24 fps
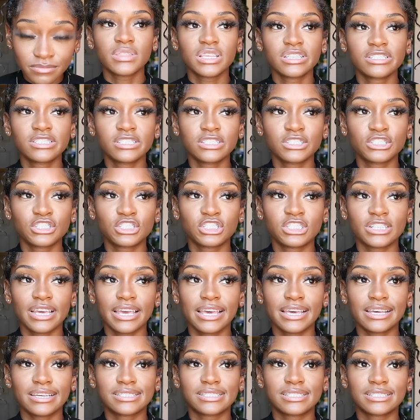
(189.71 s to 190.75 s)
This is
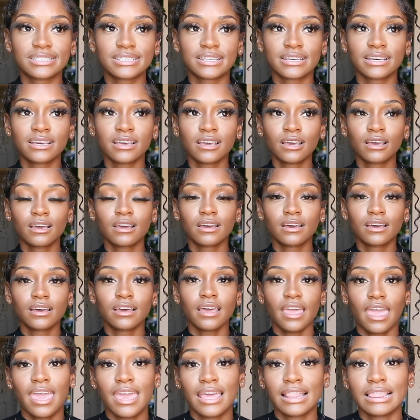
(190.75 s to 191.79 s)
just
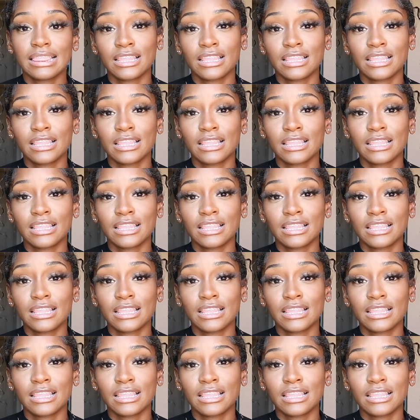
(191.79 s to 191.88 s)
a